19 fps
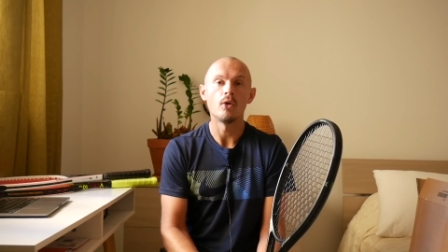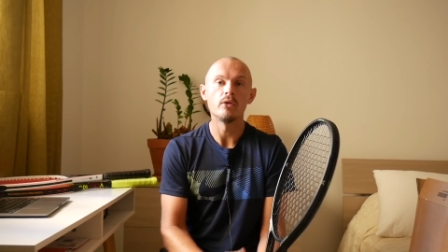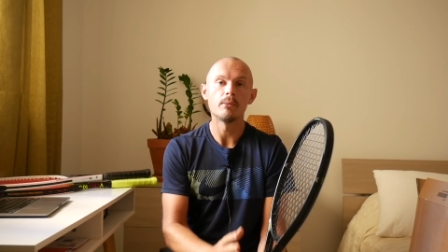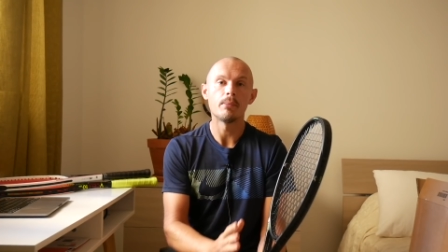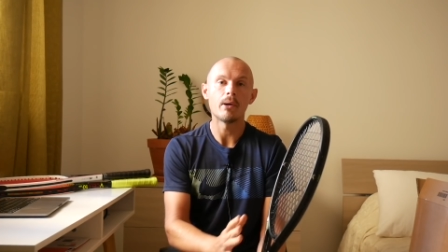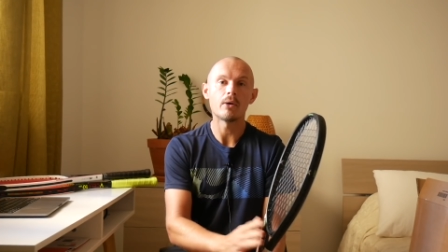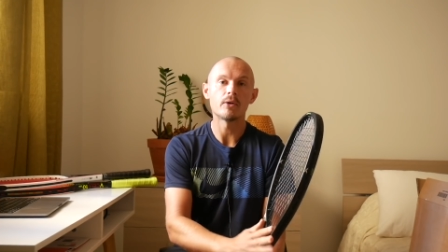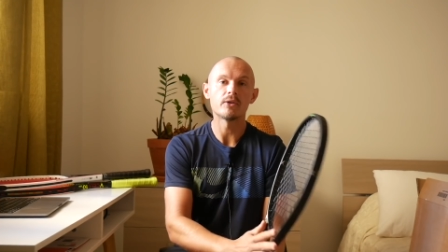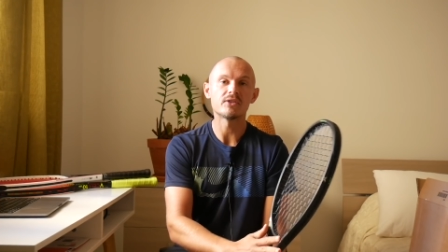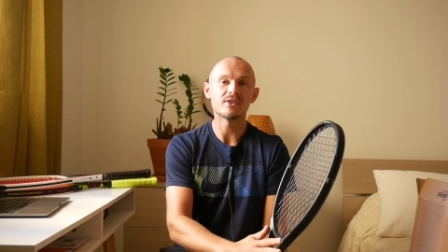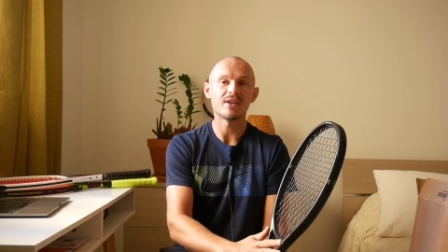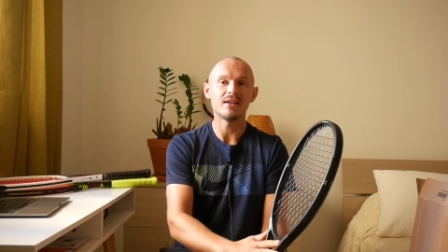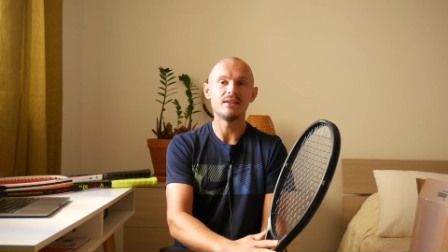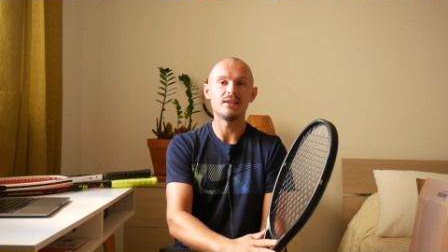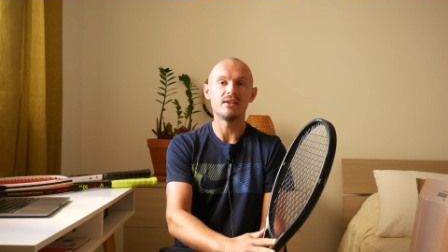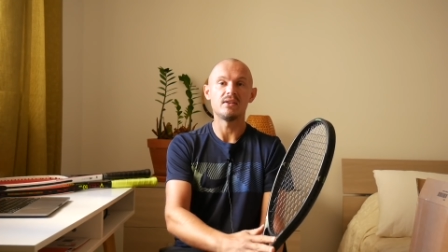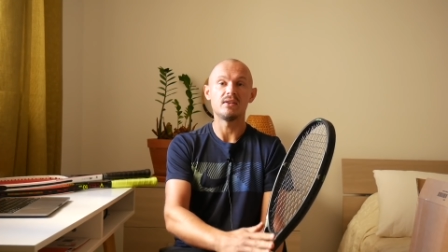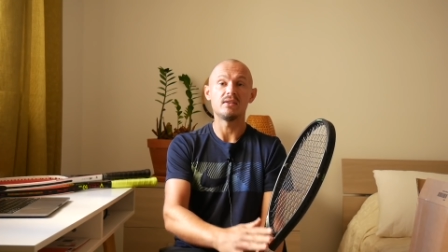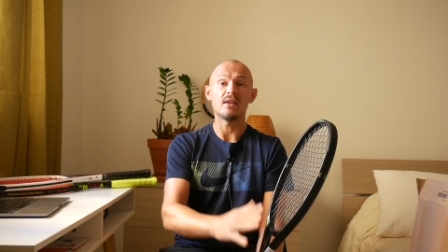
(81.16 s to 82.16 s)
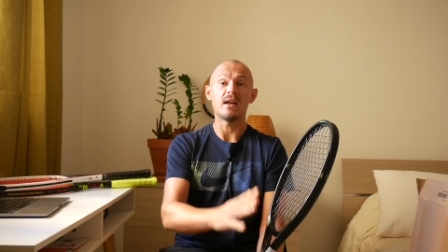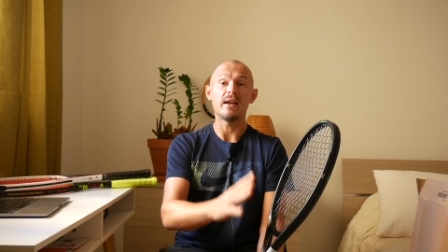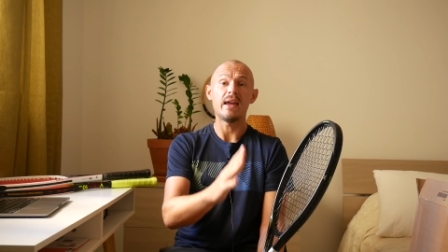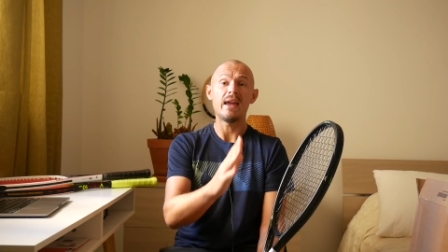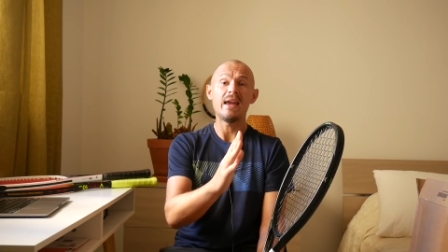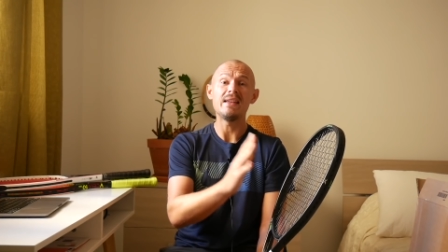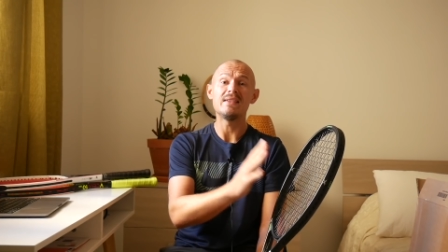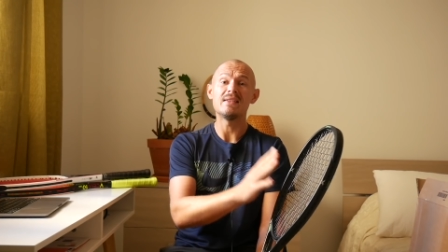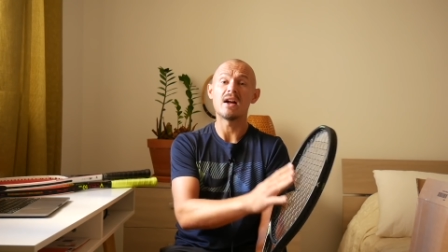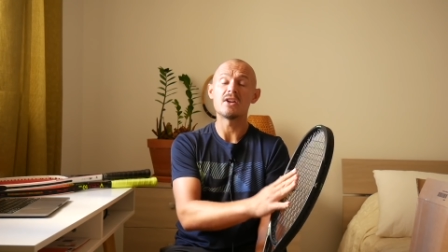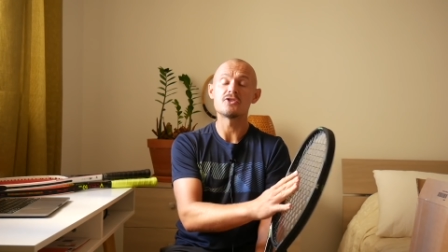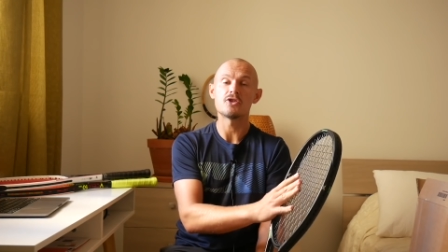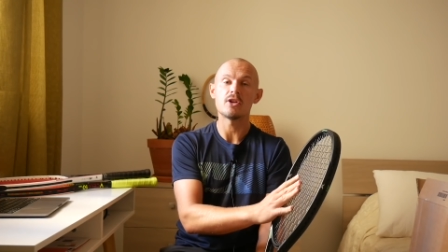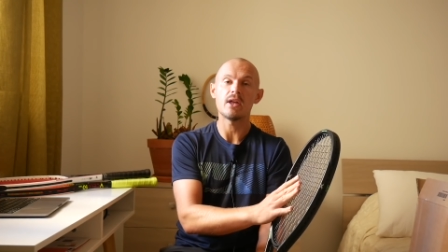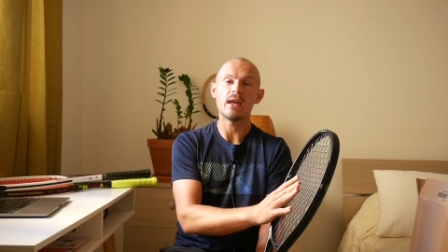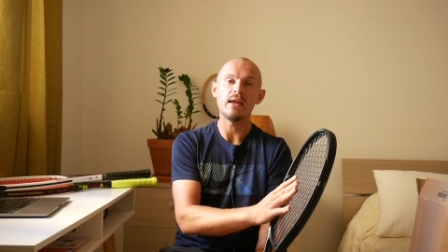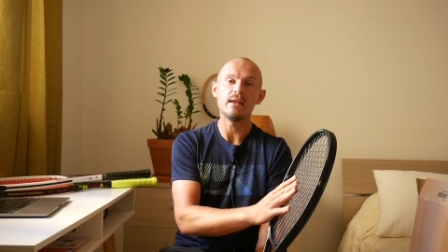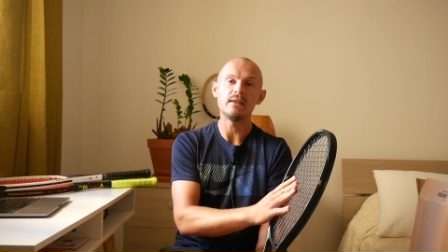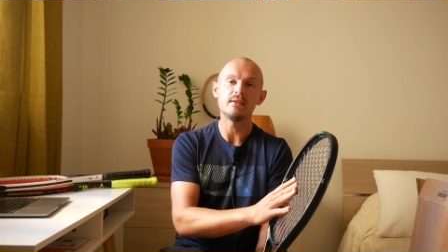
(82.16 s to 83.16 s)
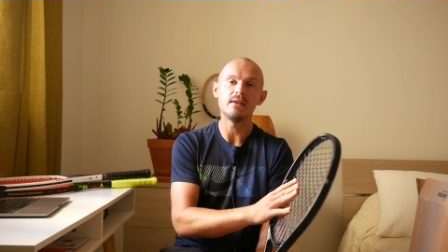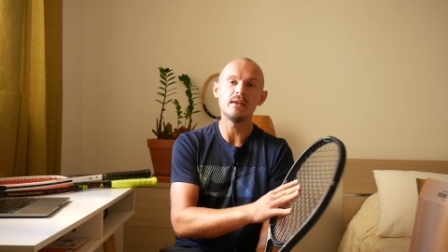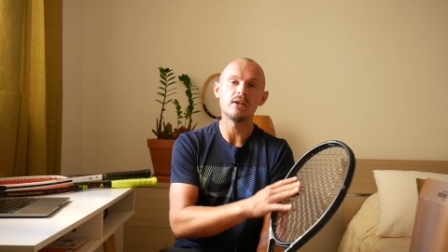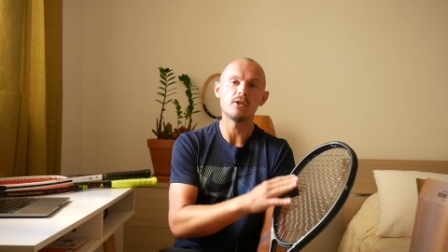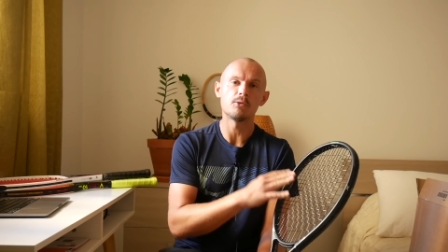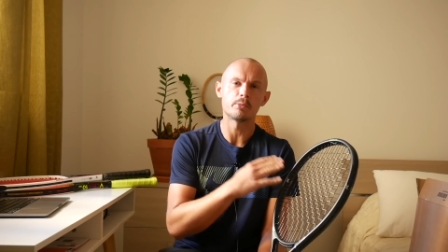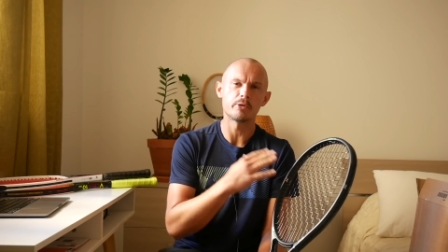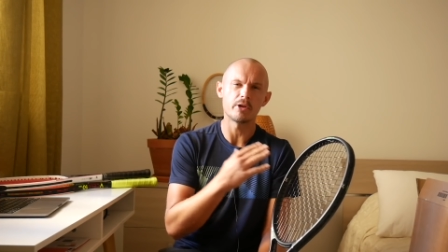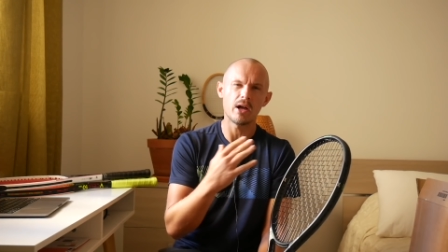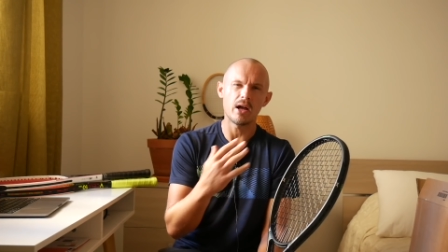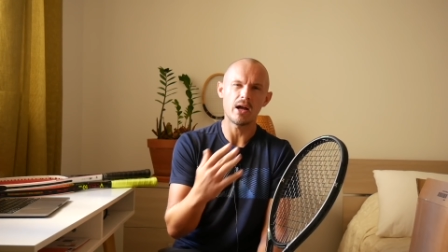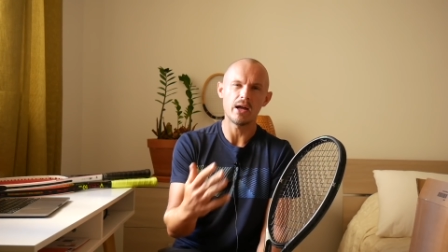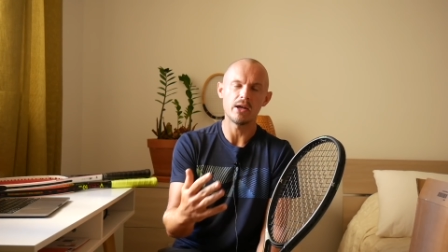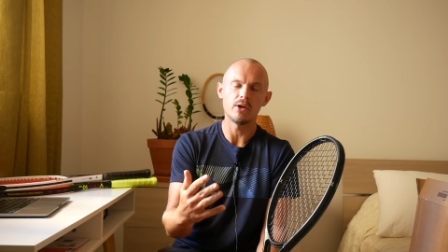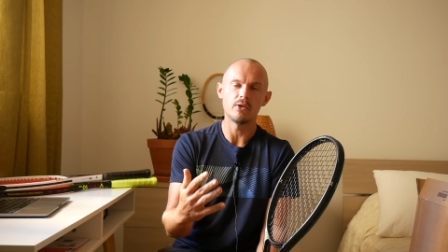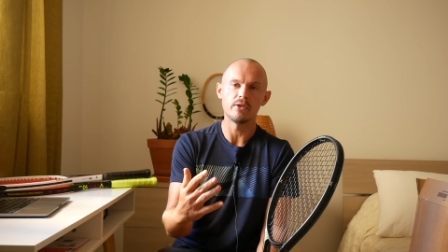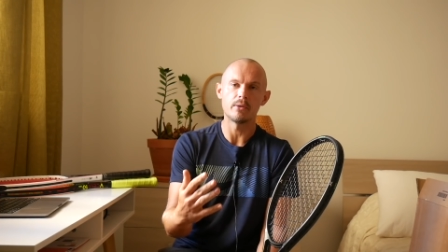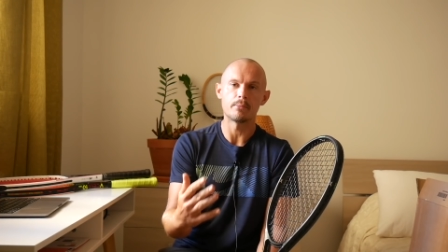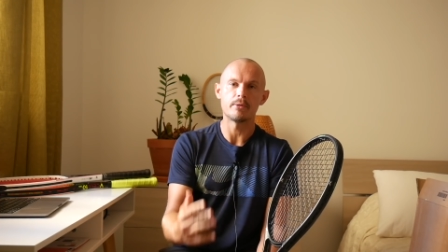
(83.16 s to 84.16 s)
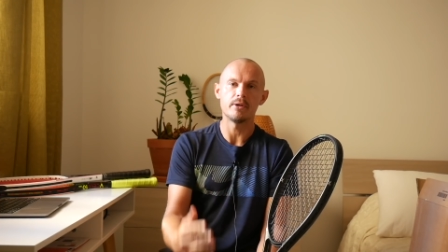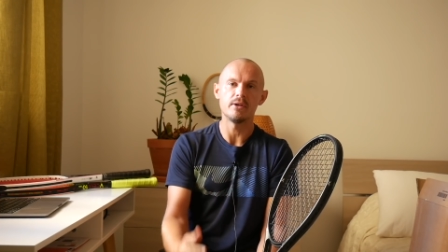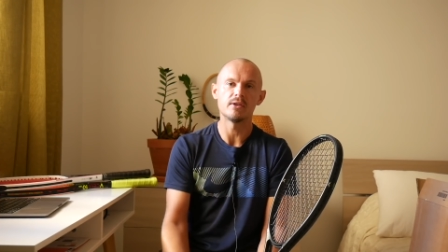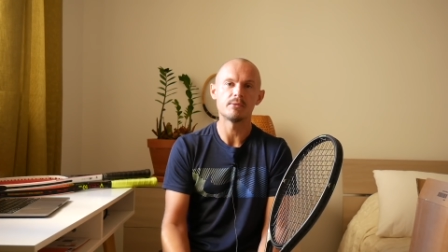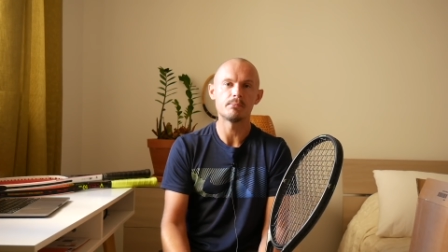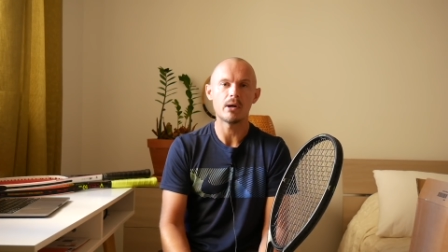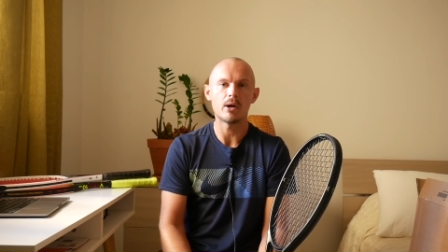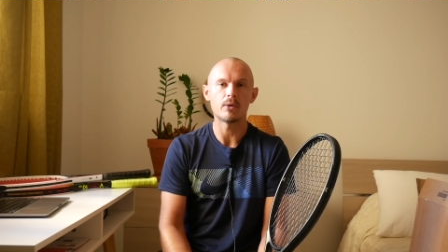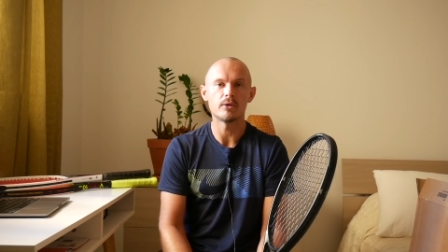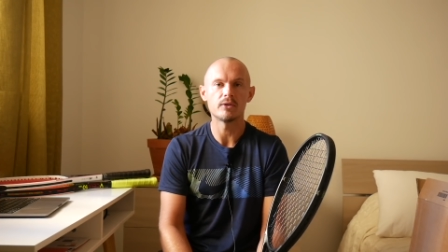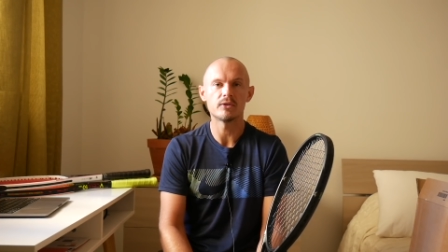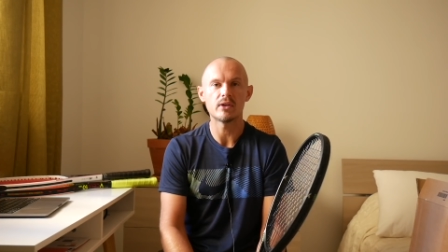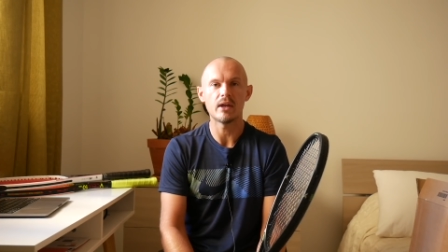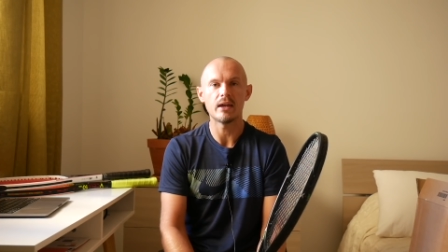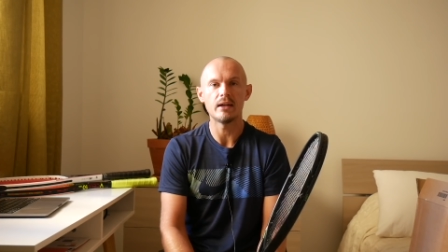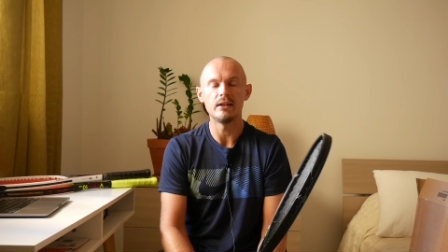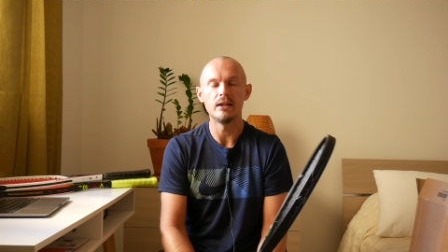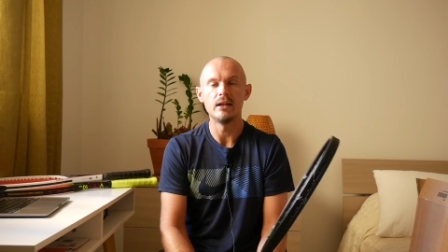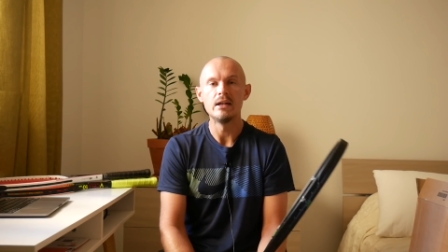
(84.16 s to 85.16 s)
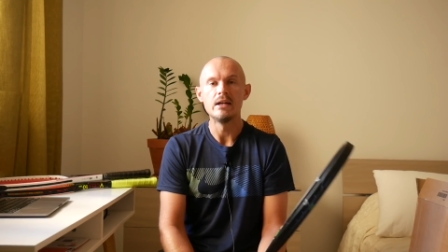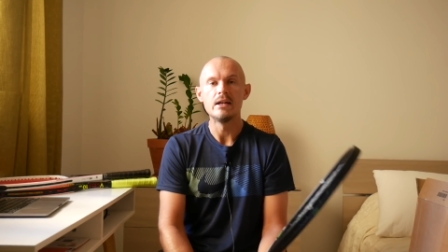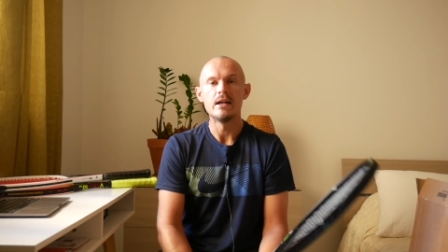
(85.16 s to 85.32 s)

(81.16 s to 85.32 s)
power scale, this is 880. It's pretty high on the Prince power scale.